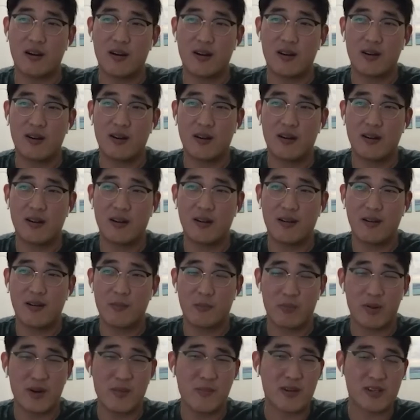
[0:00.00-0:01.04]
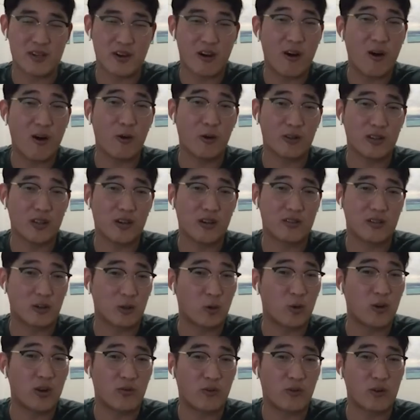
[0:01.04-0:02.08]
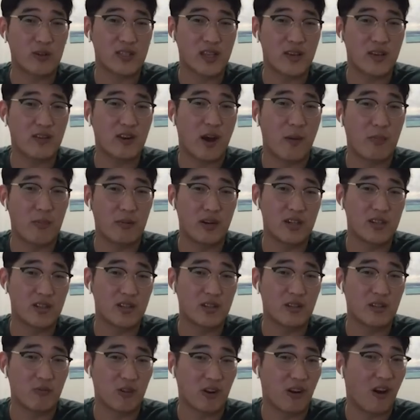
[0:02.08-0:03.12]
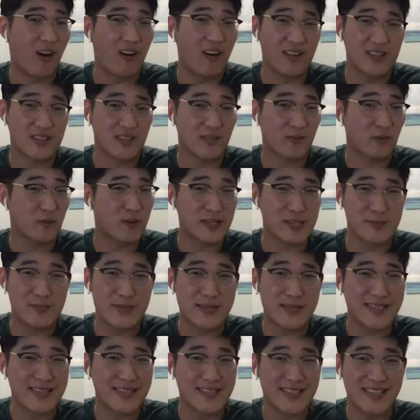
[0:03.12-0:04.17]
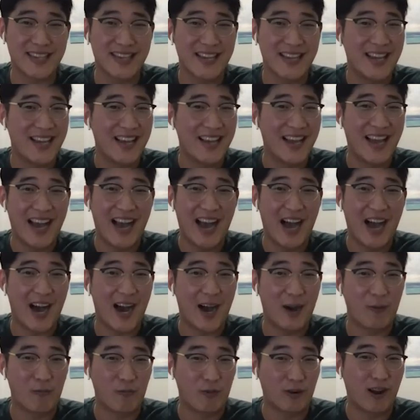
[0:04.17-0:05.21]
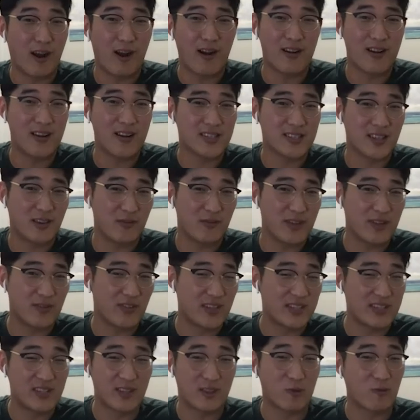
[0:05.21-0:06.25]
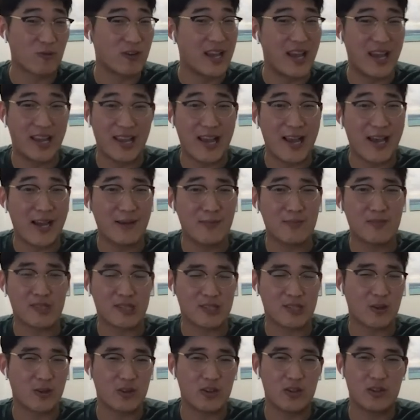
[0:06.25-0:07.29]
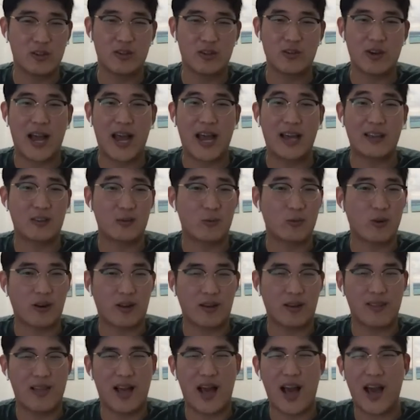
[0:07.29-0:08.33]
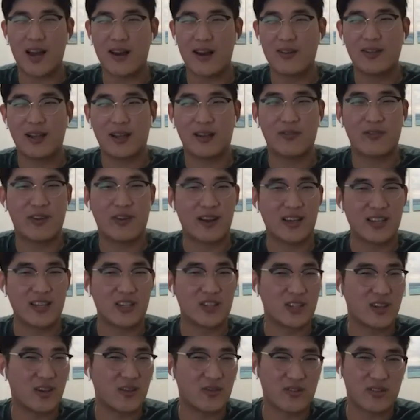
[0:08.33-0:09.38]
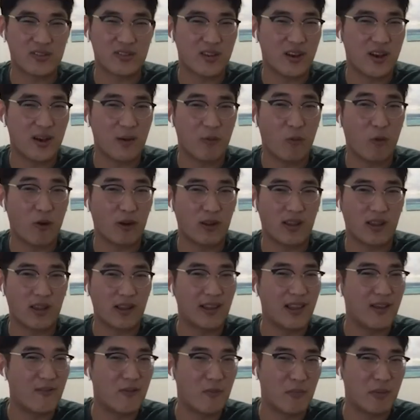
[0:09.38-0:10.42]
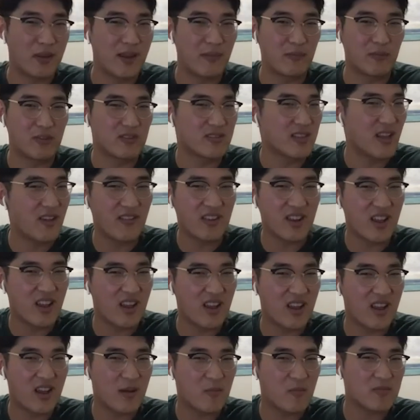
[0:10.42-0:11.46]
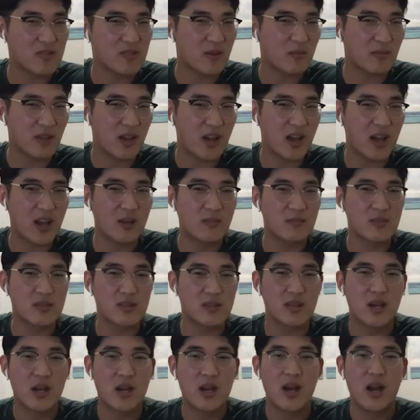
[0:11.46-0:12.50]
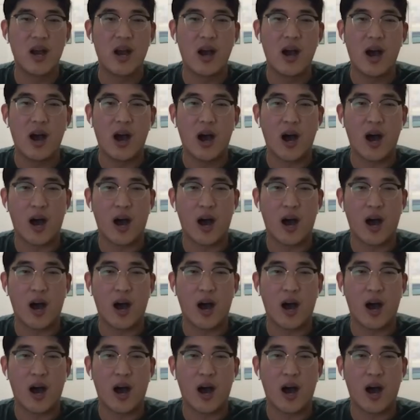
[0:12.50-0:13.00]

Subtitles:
are pretty much all hotels are 24/7 operation, regardless of Christmas, regardless of if it's 3 a.m. So, I had to work a lot of like funky shifts, working 11 p.m. to 7 a.m. sometimes,